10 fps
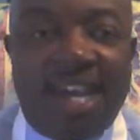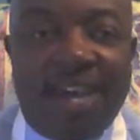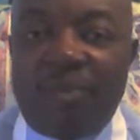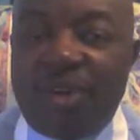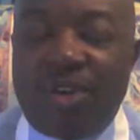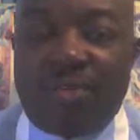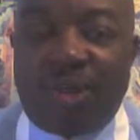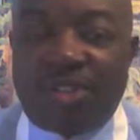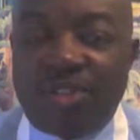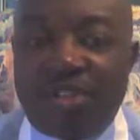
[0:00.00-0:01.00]
And we don't
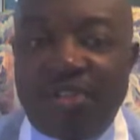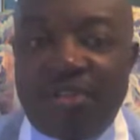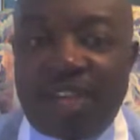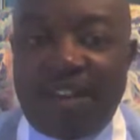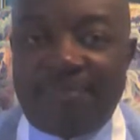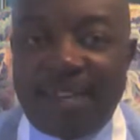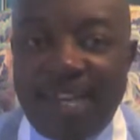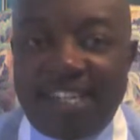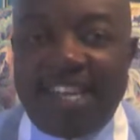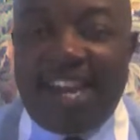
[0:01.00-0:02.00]
want you to do that.
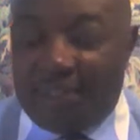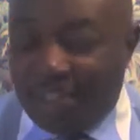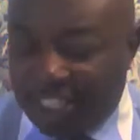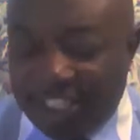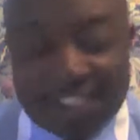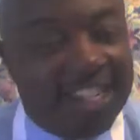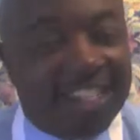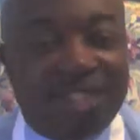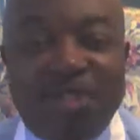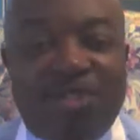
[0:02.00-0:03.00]
Now, this is
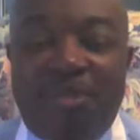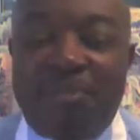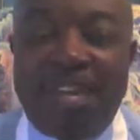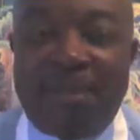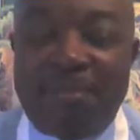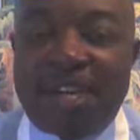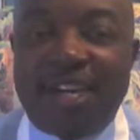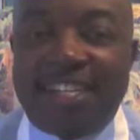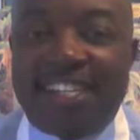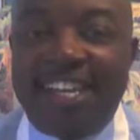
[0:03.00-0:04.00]
good news for me
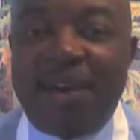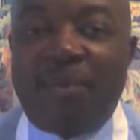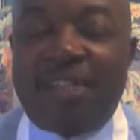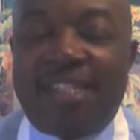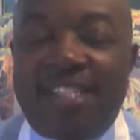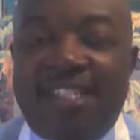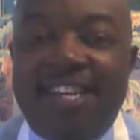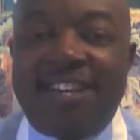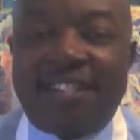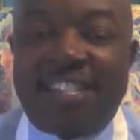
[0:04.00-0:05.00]
because what this
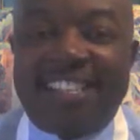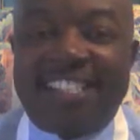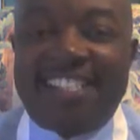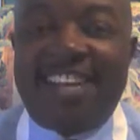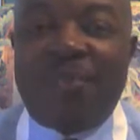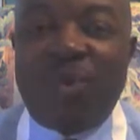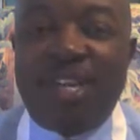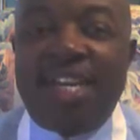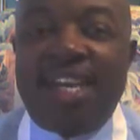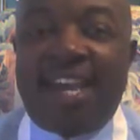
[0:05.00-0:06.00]
tells us is that
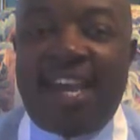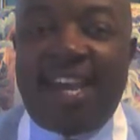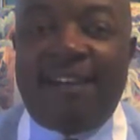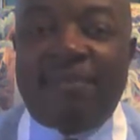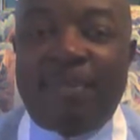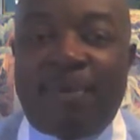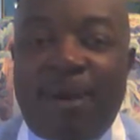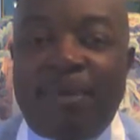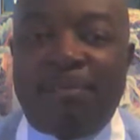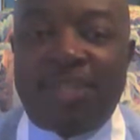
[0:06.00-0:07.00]
we have the
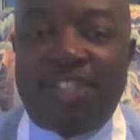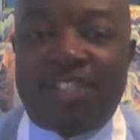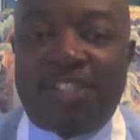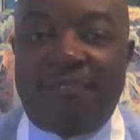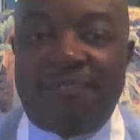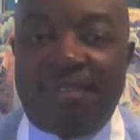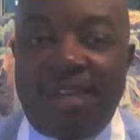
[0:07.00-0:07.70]
proper position.